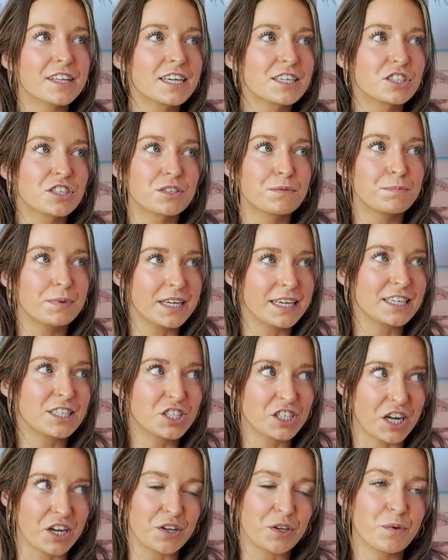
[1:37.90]
I feel like just
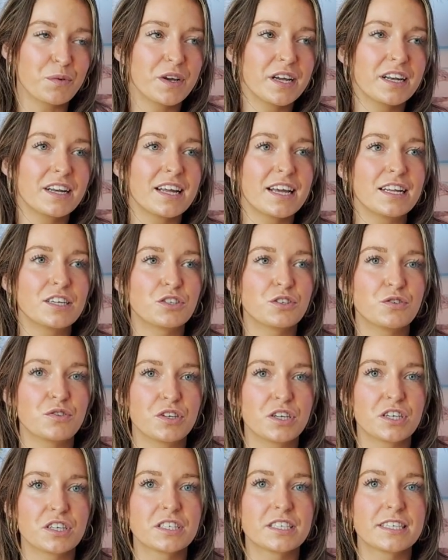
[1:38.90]
being genuine and
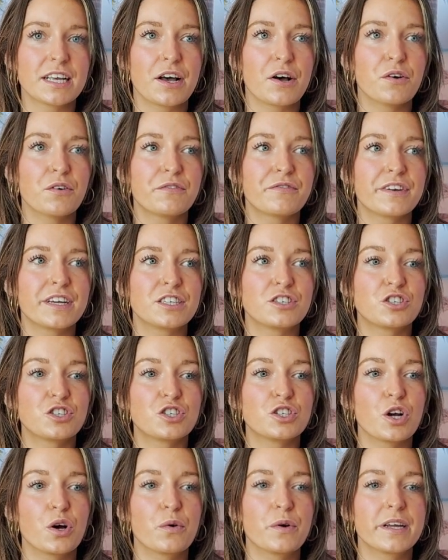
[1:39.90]
true to yourself and
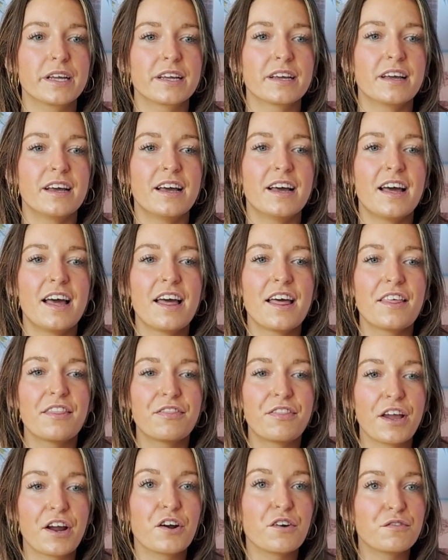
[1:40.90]
showing
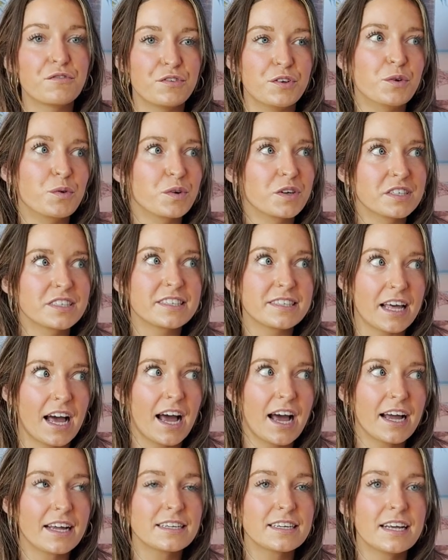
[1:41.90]
their viewers
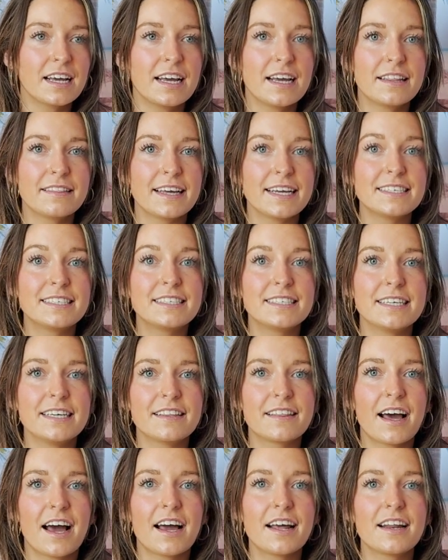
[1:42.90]
that they
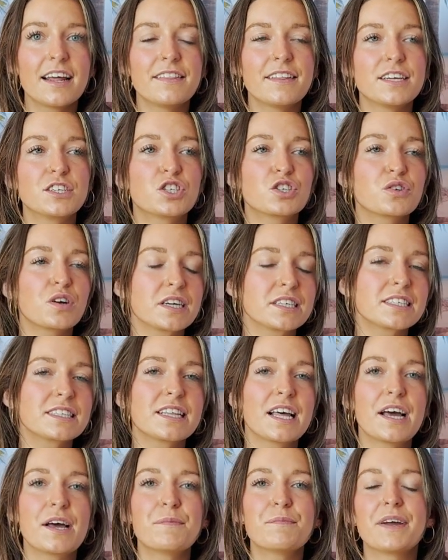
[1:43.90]
see that and they
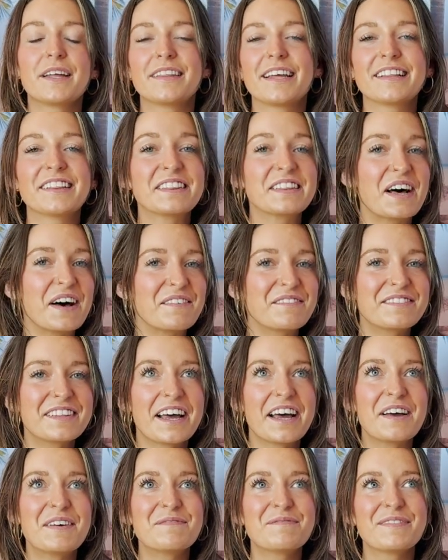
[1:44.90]
trust them and they love
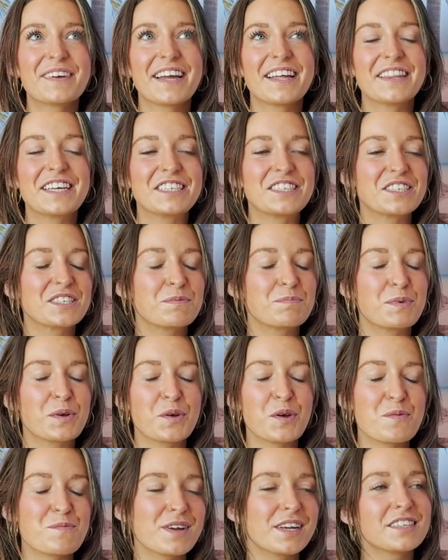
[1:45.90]
them and they just
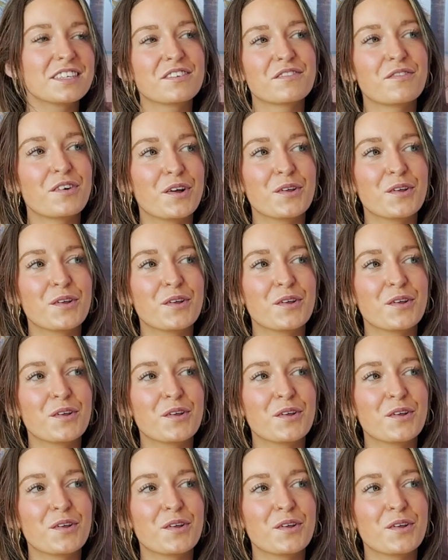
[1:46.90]
build amazing